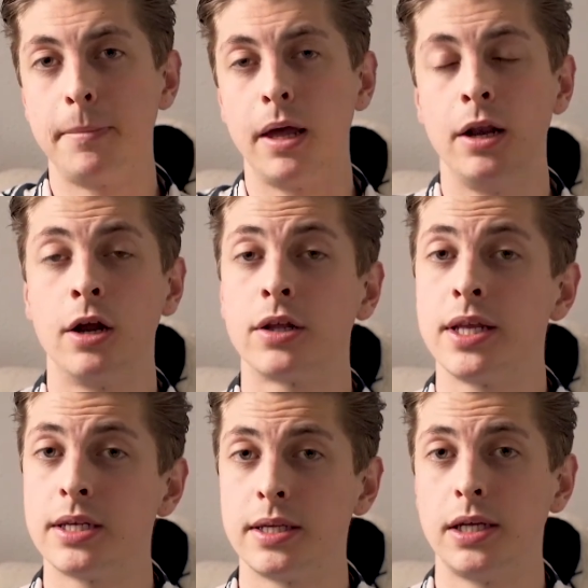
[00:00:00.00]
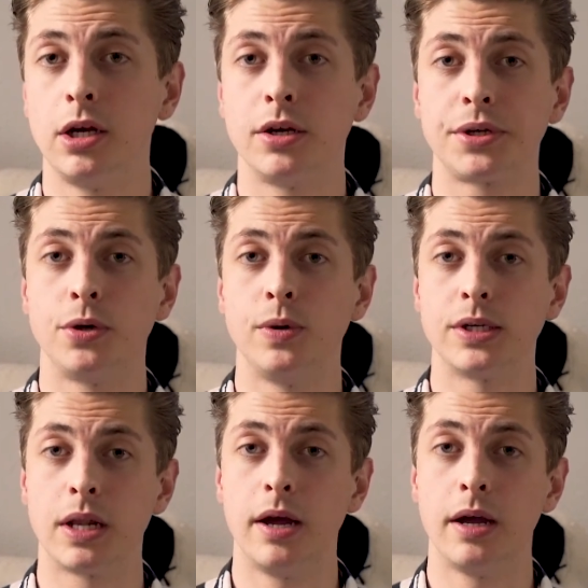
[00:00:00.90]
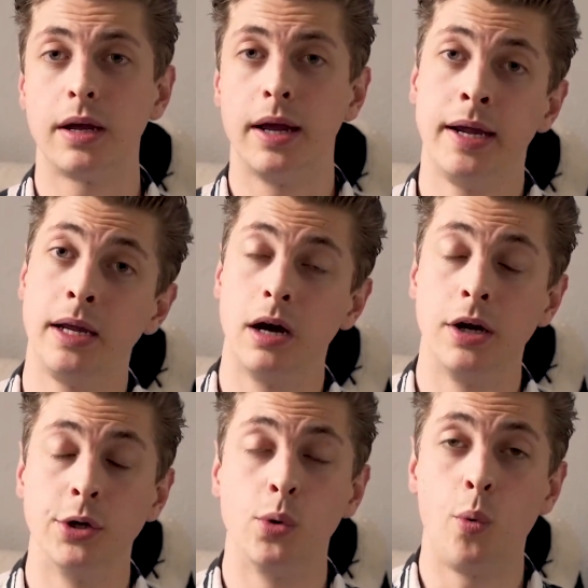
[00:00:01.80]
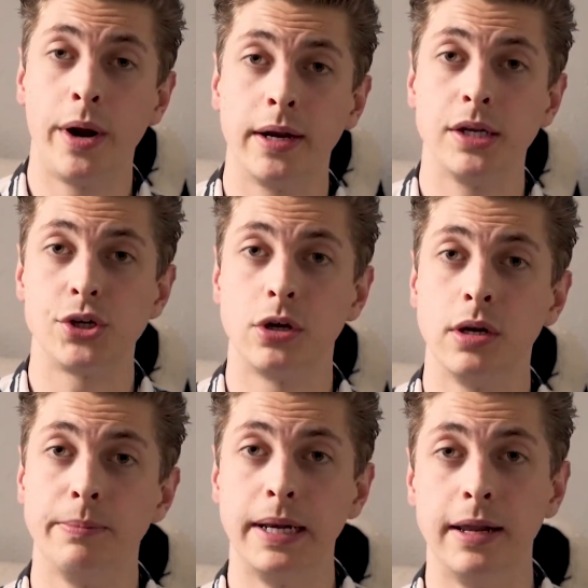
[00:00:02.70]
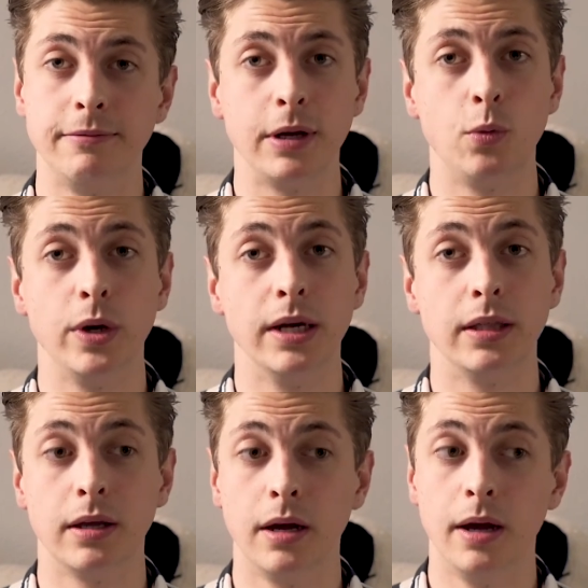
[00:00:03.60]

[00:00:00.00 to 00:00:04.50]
Another things that they ask you is like, hey, are you aware that you're going to be living with